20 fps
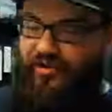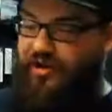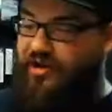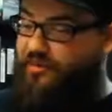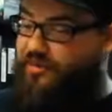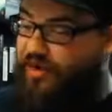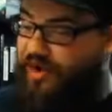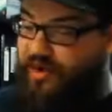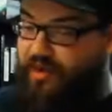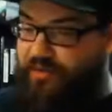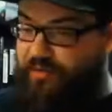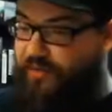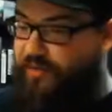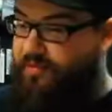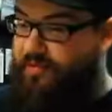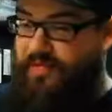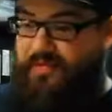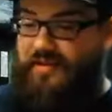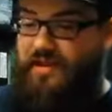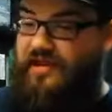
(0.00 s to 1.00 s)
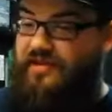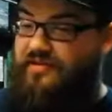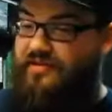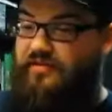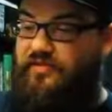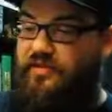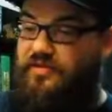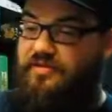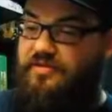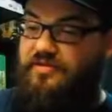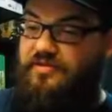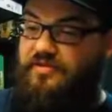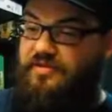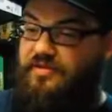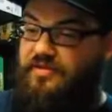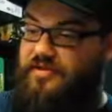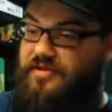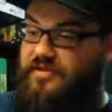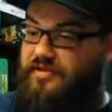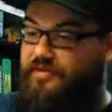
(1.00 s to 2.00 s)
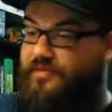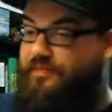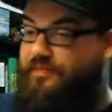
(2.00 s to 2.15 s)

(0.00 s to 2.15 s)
Alright, beginning of upkeep, I don't have any creatures, so...